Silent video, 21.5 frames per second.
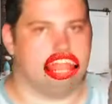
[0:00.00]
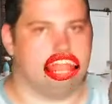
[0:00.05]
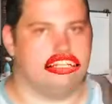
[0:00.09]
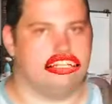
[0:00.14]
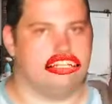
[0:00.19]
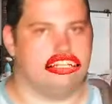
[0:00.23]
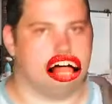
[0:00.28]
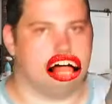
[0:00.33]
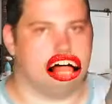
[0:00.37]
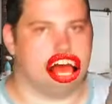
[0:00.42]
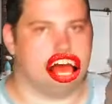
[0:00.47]

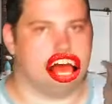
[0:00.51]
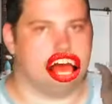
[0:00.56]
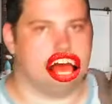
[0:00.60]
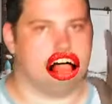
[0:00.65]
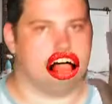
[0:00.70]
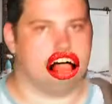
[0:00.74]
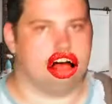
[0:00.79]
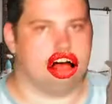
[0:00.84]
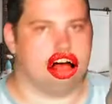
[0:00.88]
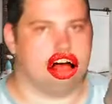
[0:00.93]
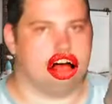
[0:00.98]
expensive.
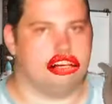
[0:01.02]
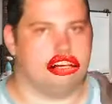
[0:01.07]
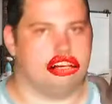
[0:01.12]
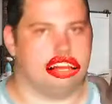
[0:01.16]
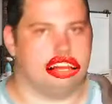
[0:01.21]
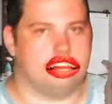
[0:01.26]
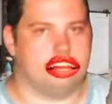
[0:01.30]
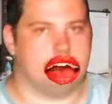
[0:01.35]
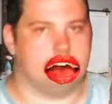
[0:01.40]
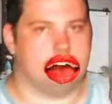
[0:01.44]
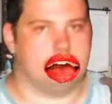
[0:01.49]

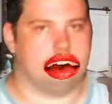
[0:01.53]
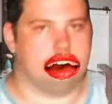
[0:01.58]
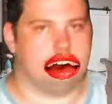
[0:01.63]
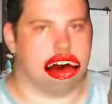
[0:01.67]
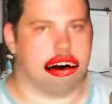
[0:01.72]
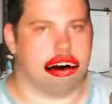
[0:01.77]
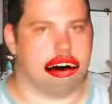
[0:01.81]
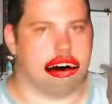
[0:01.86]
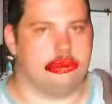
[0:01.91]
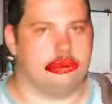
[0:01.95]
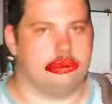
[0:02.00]

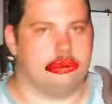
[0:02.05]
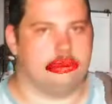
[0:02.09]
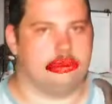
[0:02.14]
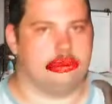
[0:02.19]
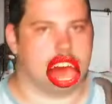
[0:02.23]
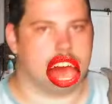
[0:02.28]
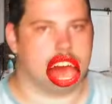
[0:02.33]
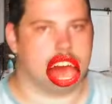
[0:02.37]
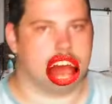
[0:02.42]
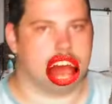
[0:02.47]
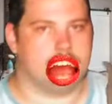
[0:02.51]
Which,
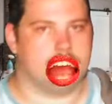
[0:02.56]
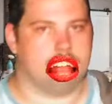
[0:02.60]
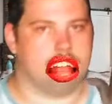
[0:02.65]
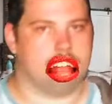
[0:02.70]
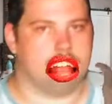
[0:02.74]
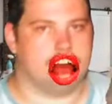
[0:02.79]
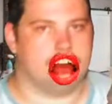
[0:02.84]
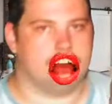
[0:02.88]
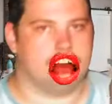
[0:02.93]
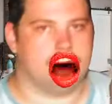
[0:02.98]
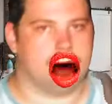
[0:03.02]
I mean,
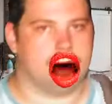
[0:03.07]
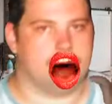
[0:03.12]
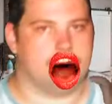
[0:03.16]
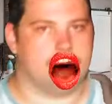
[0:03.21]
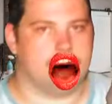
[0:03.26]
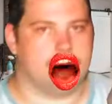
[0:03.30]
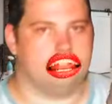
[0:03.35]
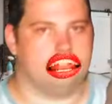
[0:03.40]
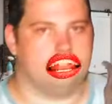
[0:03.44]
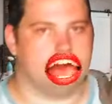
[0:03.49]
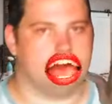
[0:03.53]
fair enough
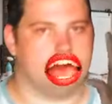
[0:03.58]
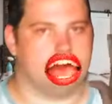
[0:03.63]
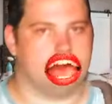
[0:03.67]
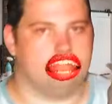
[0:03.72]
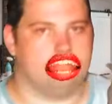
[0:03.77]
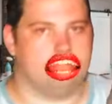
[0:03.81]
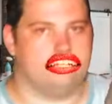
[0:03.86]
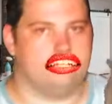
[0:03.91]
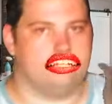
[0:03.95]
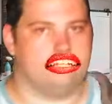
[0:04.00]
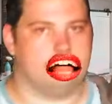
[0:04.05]
for
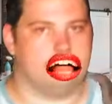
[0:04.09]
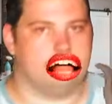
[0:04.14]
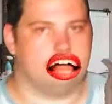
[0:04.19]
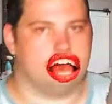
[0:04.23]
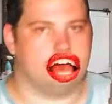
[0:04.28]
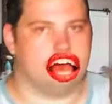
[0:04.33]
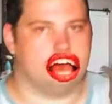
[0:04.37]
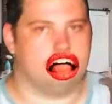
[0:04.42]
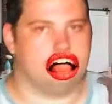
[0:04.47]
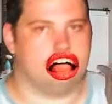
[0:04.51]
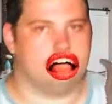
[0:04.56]
what they've got in
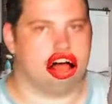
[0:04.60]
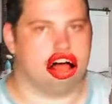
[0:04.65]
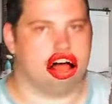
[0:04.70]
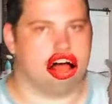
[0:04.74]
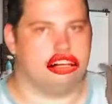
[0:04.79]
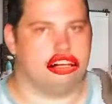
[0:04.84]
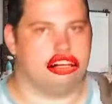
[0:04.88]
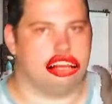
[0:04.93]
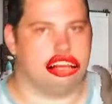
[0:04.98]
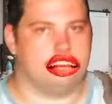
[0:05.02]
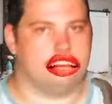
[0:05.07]
them, but,
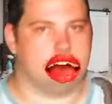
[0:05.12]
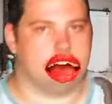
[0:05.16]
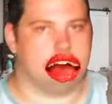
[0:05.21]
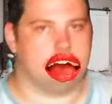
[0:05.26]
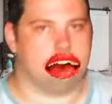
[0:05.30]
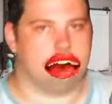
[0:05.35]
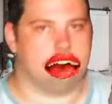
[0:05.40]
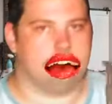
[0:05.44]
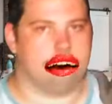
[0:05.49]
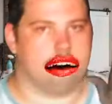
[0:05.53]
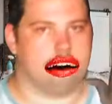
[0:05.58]
like,
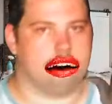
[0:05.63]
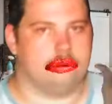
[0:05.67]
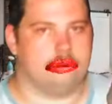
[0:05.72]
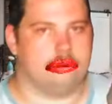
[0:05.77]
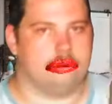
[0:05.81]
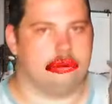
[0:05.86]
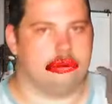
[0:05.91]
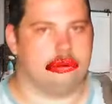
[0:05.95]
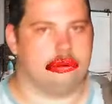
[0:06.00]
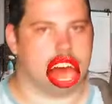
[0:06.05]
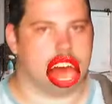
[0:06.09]
yeah,
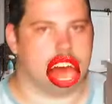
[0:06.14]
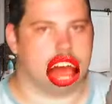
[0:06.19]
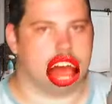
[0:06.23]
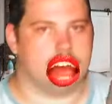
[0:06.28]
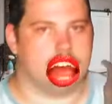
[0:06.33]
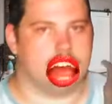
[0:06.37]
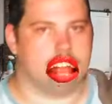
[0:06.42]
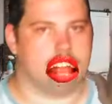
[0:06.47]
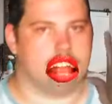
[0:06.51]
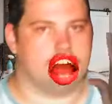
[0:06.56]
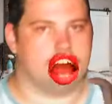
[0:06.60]
still, it's a lot
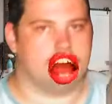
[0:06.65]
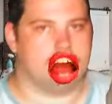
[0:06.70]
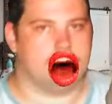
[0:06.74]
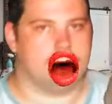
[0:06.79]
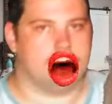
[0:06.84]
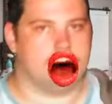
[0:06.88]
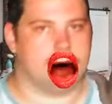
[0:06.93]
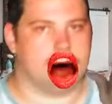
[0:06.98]
of money.